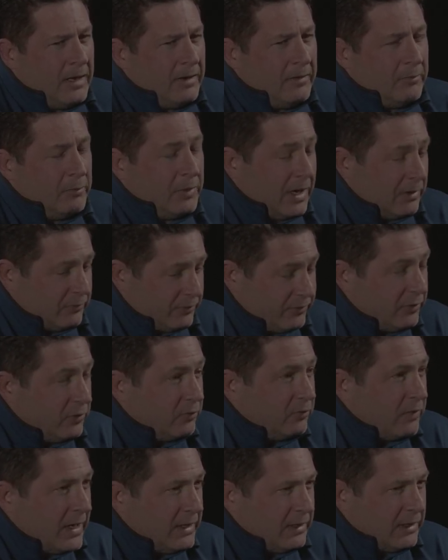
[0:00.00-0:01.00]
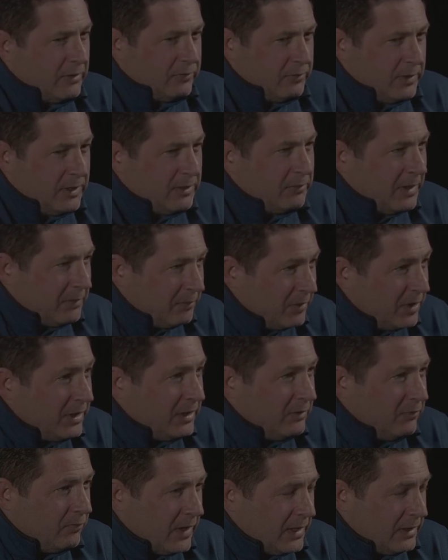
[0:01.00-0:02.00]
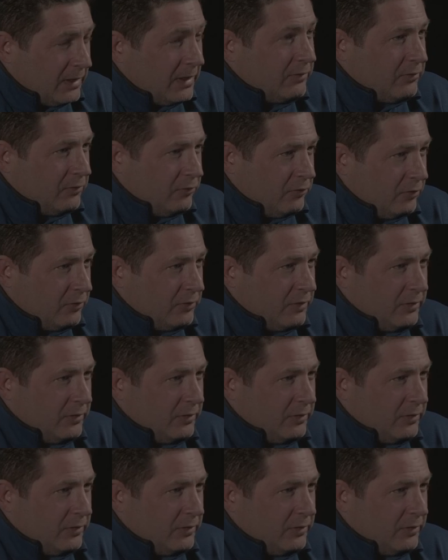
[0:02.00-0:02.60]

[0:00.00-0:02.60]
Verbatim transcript: and but I was still writing. I was making my money writing as a